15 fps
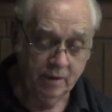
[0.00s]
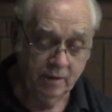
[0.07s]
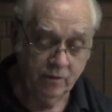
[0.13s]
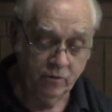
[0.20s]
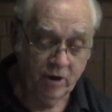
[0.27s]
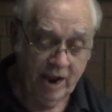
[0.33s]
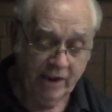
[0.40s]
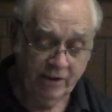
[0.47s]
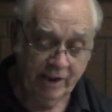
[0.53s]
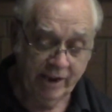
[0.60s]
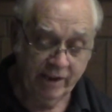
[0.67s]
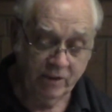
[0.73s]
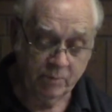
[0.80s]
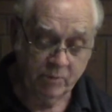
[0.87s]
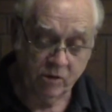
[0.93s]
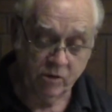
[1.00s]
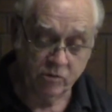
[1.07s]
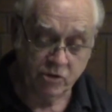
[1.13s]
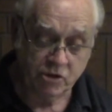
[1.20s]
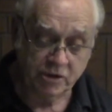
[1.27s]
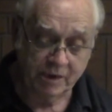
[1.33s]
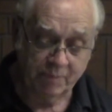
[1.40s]
Trying to get them to go to
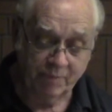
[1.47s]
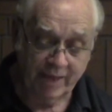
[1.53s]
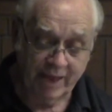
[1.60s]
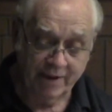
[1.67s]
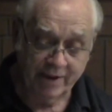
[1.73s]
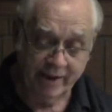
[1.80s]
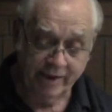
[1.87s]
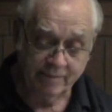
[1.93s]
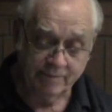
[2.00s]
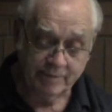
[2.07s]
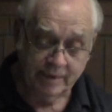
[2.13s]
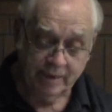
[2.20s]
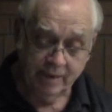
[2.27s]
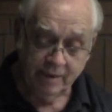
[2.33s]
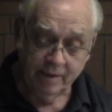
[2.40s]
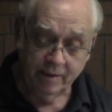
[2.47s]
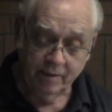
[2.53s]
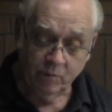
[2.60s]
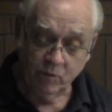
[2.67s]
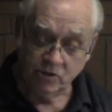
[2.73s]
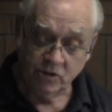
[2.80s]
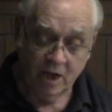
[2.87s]
sleep that night
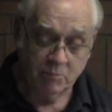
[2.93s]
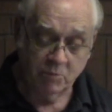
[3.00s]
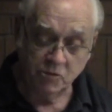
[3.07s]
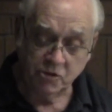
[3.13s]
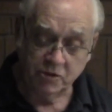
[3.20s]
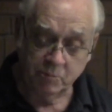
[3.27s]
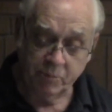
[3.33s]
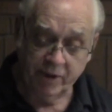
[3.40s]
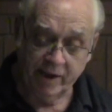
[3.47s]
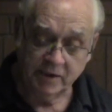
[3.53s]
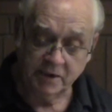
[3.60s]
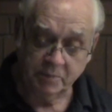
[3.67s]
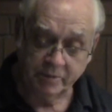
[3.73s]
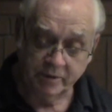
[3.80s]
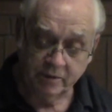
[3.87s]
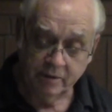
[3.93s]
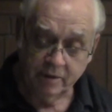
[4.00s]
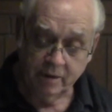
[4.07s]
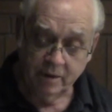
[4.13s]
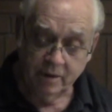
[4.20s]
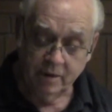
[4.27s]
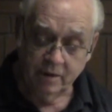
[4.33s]
was almost impossible.
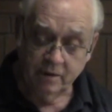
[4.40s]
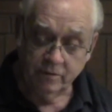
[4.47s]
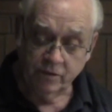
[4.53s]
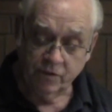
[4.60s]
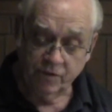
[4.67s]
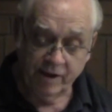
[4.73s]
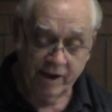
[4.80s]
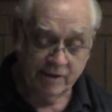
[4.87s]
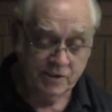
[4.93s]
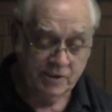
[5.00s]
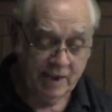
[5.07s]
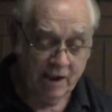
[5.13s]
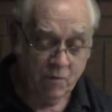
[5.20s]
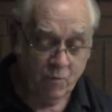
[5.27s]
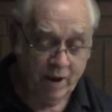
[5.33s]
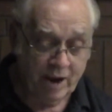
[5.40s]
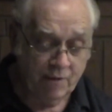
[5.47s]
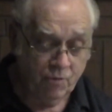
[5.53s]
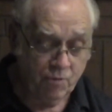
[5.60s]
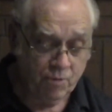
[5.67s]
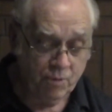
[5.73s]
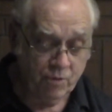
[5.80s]
The thoughts that ran
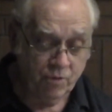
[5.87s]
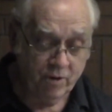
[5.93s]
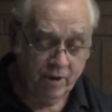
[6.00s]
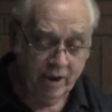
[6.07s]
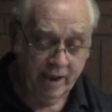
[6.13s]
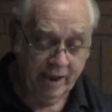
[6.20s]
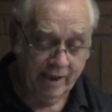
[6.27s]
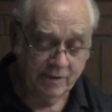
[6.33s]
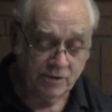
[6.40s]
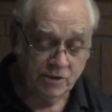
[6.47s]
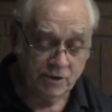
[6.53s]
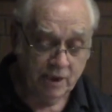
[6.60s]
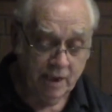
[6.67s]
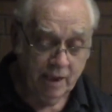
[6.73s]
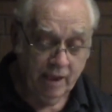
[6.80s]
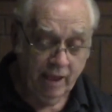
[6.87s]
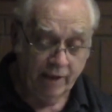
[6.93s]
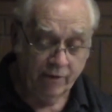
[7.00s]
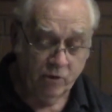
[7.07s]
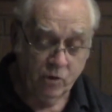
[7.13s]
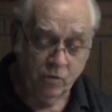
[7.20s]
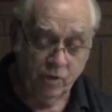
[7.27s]
through their heads
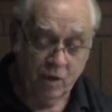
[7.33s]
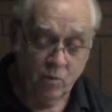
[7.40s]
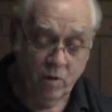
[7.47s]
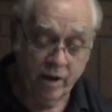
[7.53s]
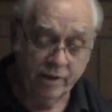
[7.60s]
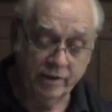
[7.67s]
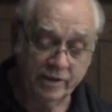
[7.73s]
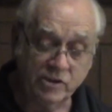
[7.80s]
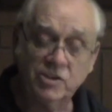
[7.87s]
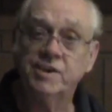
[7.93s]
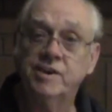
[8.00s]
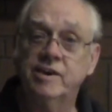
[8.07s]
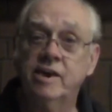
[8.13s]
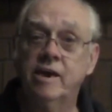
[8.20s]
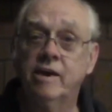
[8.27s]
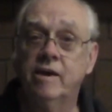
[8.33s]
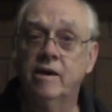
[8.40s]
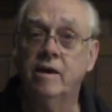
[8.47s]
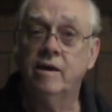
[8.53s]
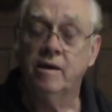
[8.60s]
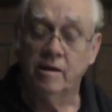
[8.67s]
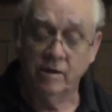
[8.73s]
and who they wanted to see,
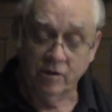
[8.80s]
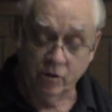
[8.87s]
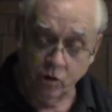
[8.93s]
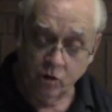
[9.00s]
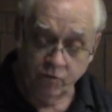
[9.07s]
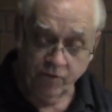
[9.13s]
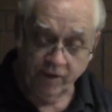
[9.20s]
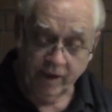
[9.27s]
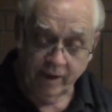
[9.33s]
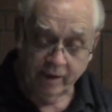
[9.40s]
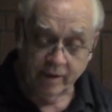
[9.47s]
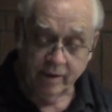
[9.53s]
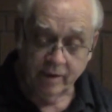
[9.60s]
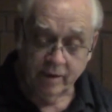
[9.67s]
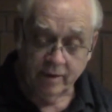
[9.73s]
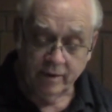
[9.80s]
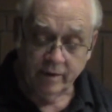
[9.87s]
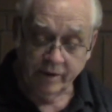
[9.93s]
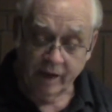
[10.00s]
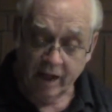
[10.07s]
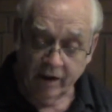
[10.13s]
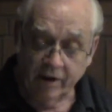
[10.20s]
Goofy,
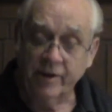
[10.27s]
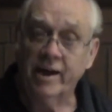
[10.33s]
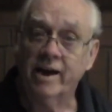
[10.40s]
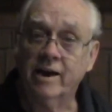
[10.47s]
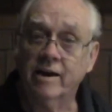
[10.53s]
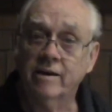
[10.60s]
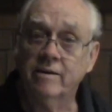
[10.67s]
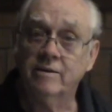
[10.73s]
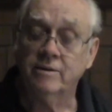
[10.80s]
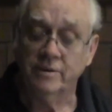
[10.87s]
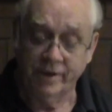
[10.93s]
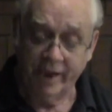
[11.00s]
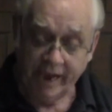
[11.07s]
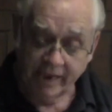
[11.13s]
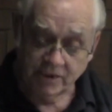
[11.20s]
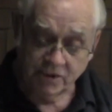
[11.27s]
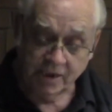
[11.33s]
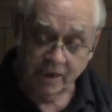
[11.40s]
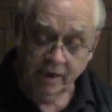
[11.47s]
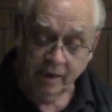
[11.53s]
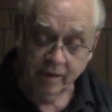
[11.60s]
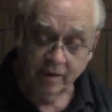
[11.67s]
Donald Duck,
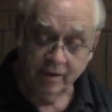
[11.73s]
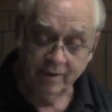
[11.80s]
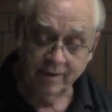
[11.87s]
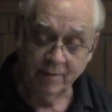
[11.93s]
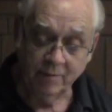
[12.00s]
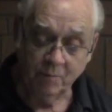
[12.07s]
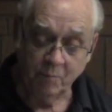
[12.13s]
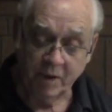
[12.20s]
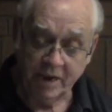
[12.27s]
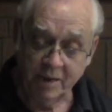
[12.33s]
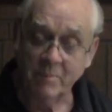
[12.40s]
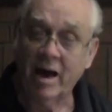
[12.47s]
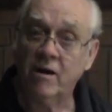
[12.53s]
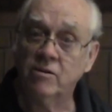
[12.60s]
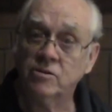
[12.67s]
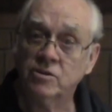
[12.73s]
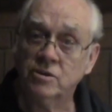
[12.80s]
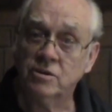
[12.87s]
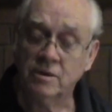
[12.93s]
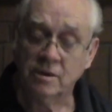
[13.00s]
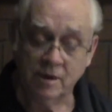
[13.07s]
Daisy, Minnie Mouse,